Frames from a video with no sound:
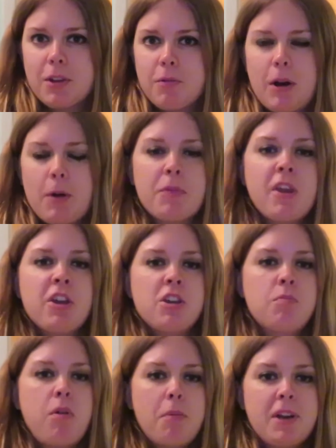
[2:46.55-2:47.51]
Well, you
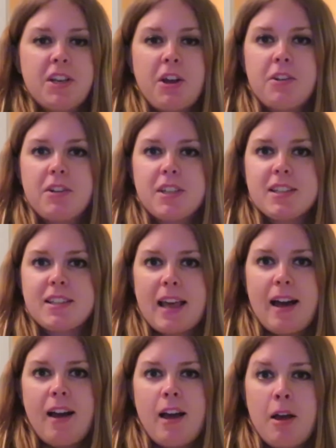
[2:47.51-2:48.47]
probably noticed that
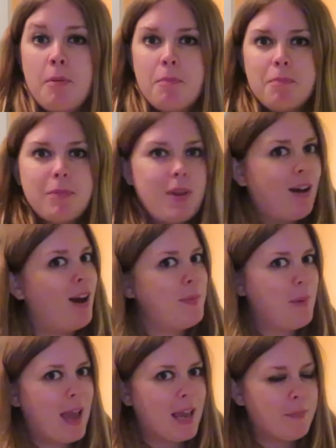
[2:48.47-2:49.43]
I'm
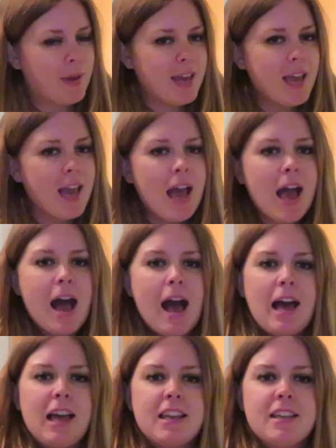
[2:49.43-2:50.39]
Amy
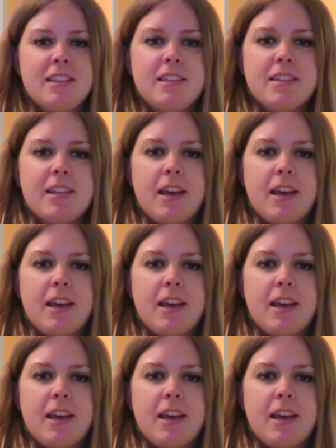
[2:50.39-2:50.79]
and